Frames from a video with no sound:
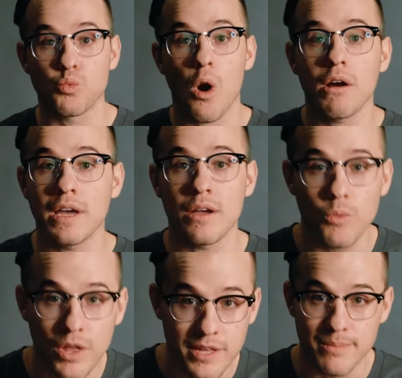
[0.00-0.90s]
walking
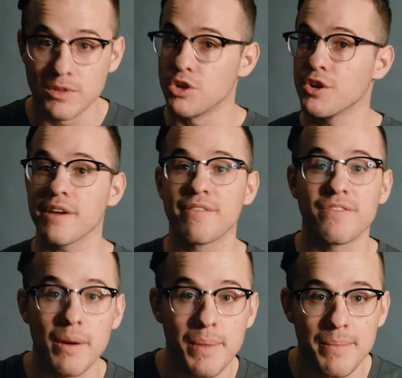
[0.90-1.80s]
with him, learning
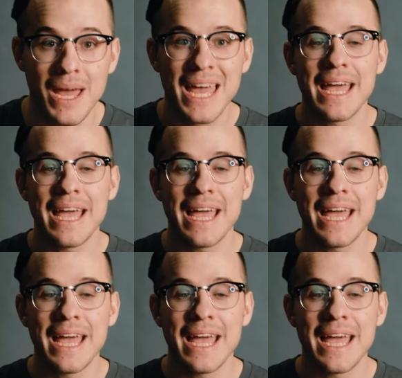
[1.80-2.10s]
from him,